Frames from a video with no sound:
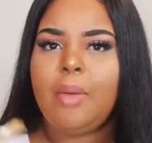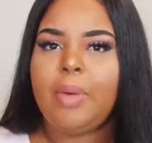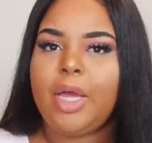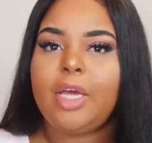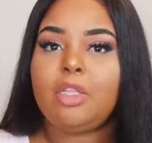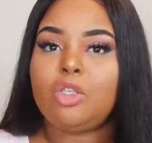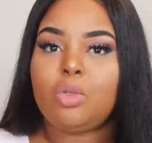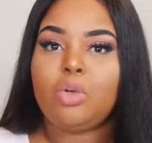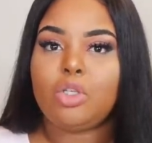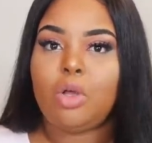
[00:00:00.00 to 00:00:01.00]
but other
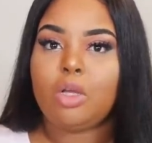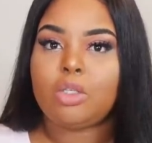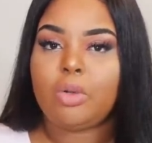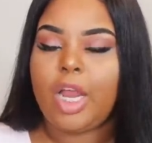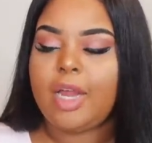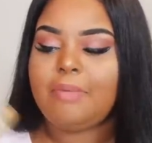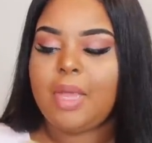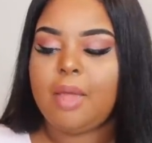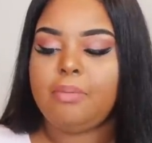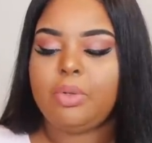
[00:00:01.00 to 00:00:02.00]
stores also carry
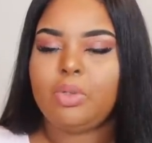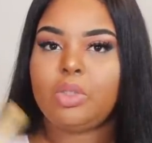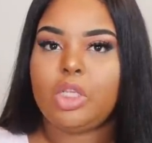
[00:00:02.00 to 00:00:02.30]
Bamboo.